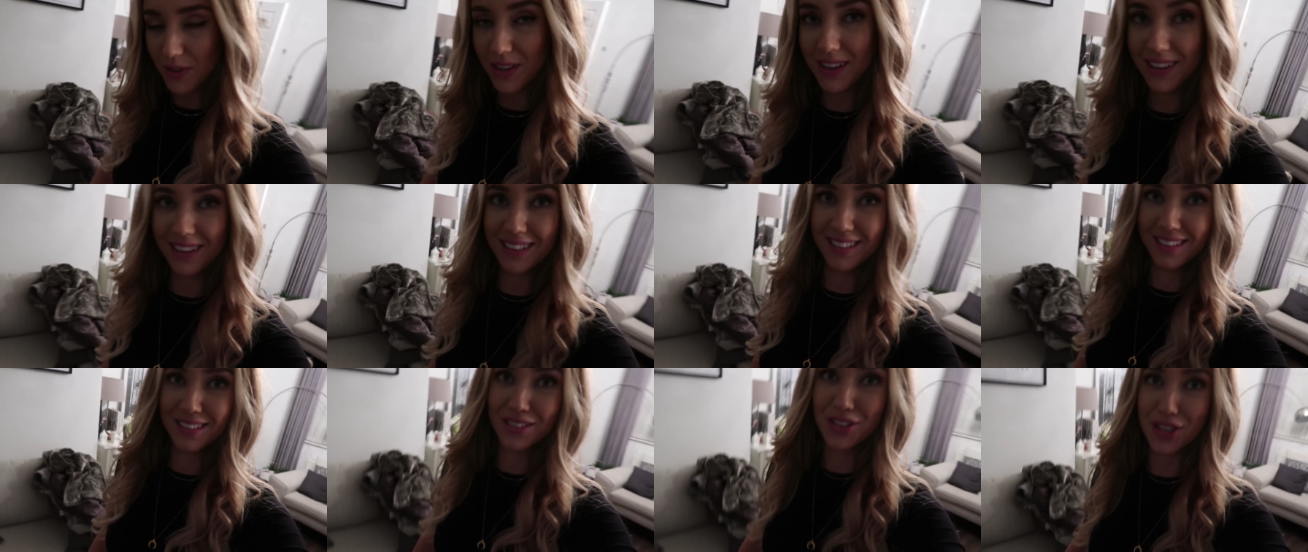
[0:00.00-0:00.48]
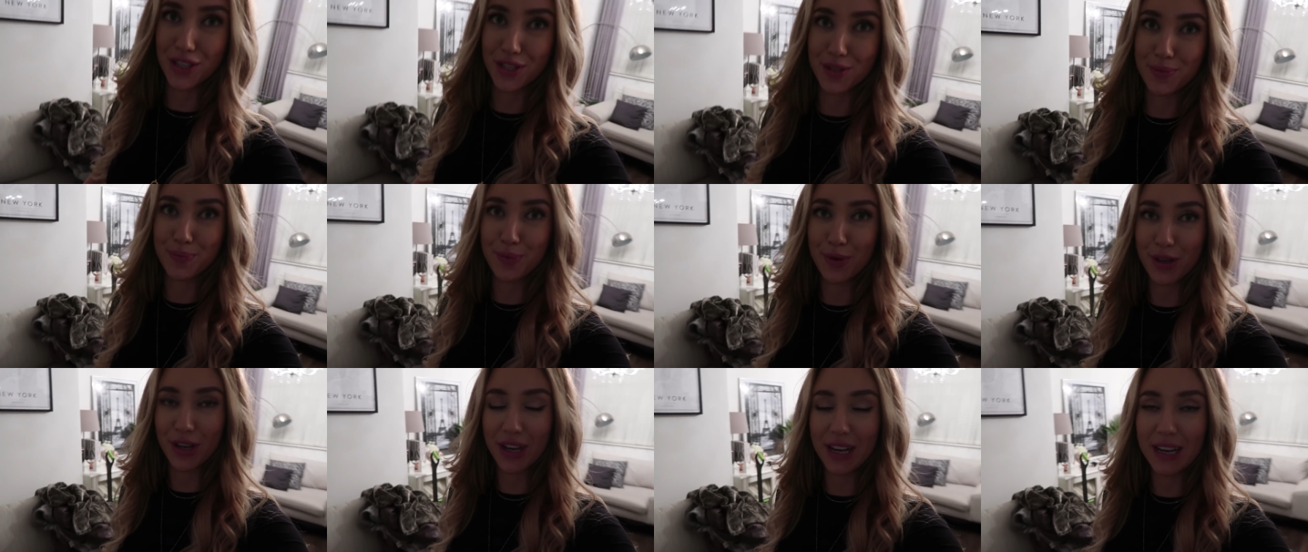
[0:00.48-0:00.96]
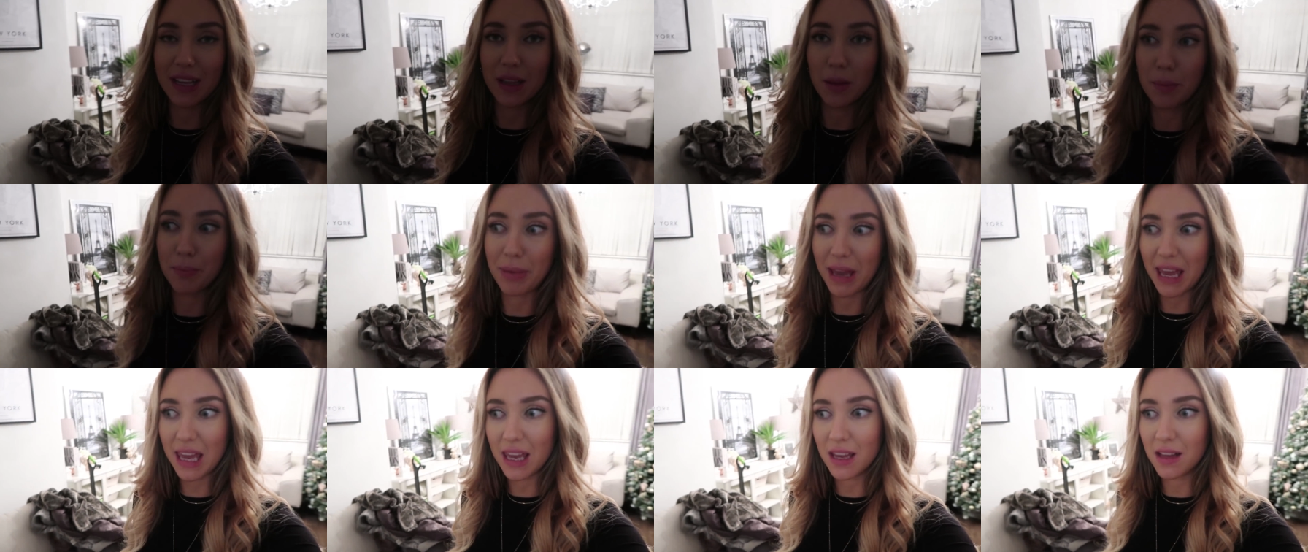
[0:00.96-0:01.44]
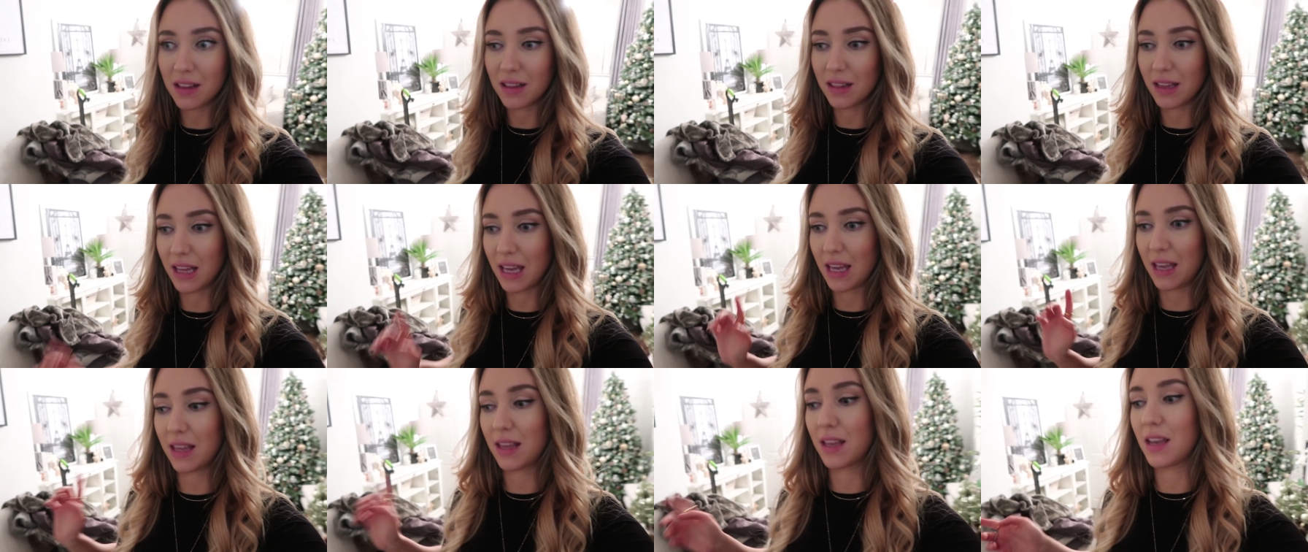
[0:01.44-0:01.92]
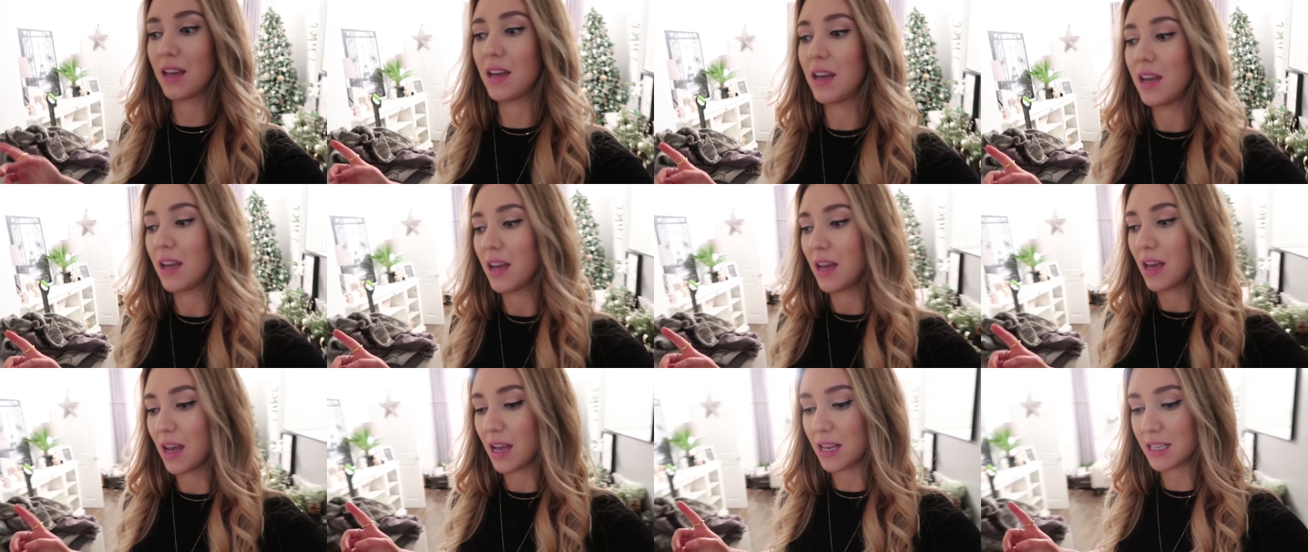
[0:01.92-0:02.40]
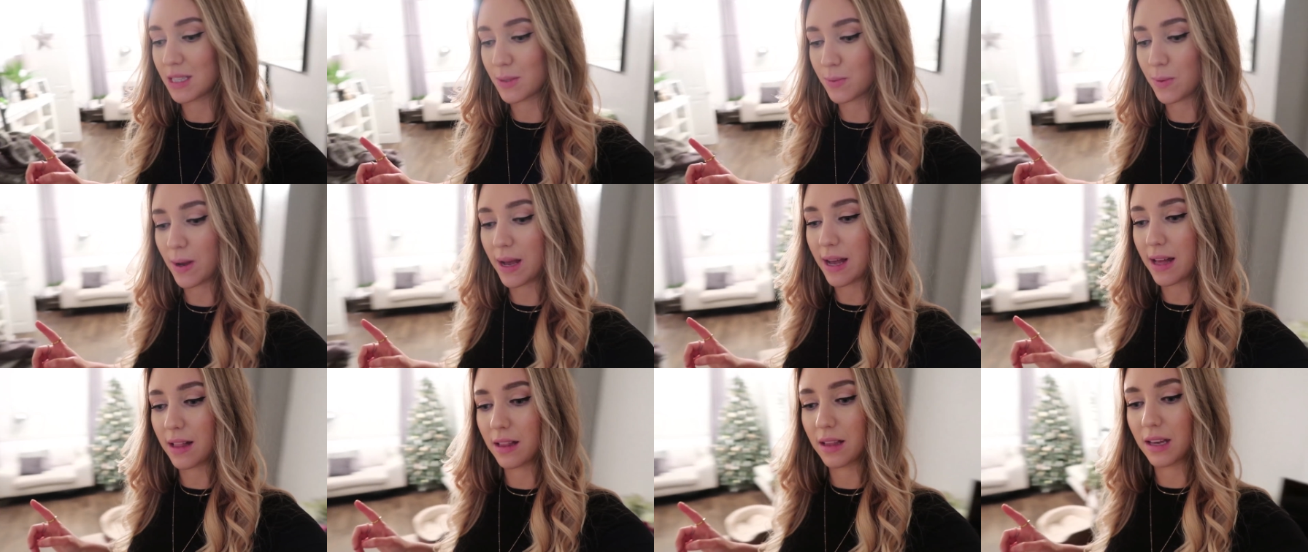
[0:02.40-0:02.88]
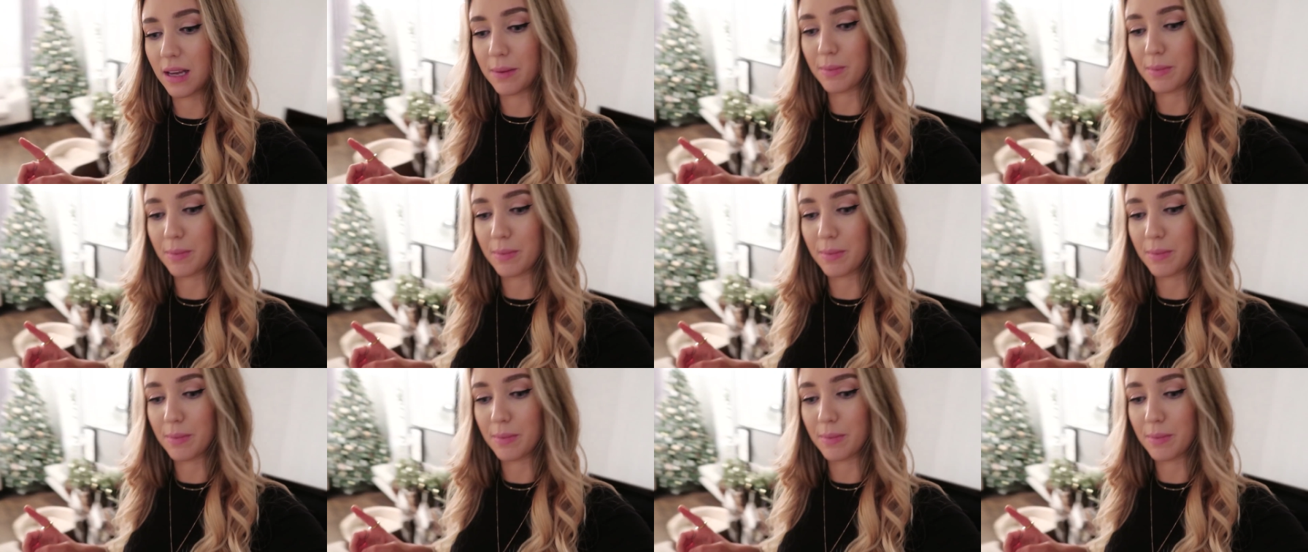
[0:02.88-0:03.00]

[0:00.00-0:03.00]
I've just put a little bagel in as well.